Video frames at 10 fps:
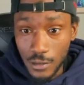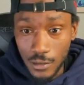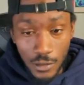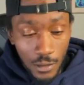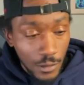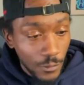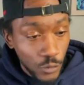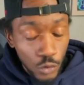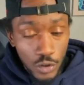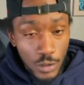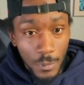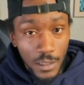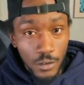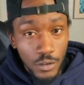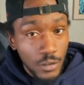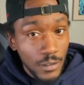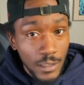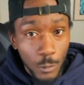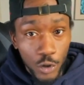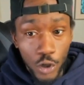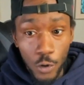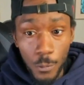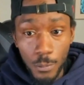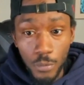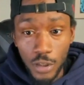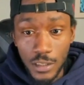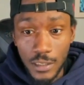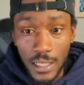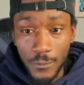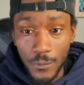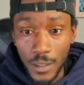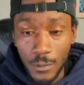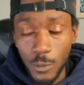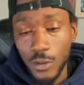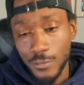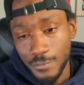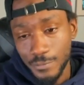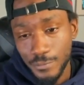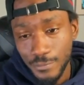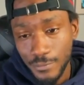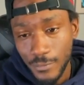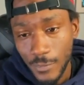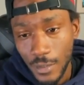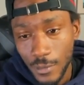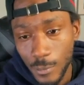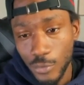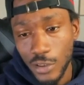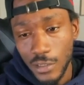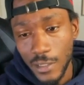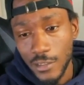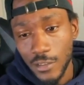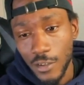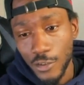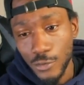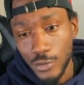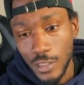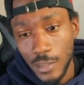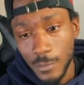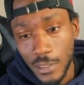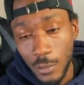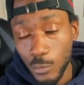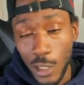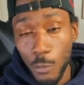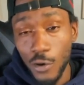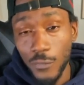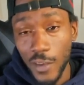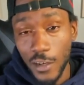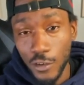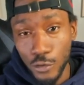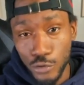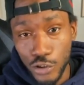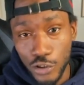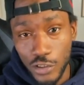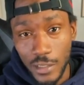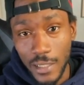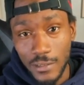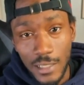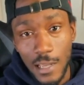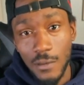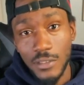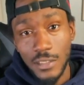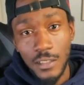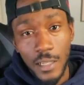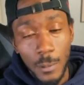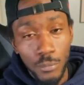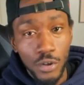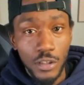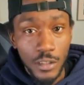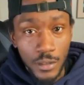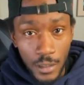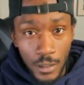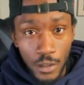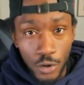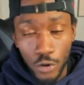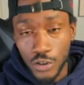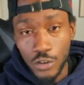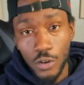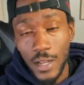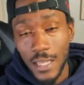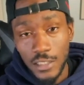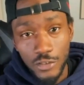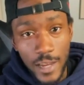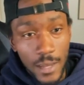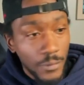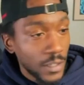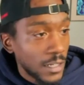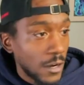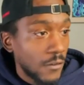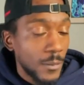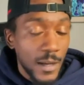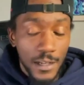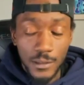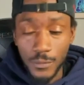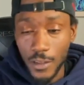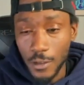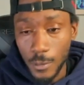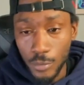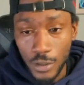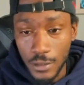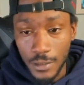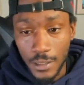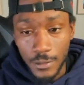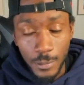It's confusing to me. There were no Brooklyn Nets fan. Well, the Brooklyn Nets are a new team. They weren't a fan of the New Jersey Nets, and now all of a sudden they're in Brooklyn causing all kinds of traffic, and now everybody's a fan of the Brooklyn Nets.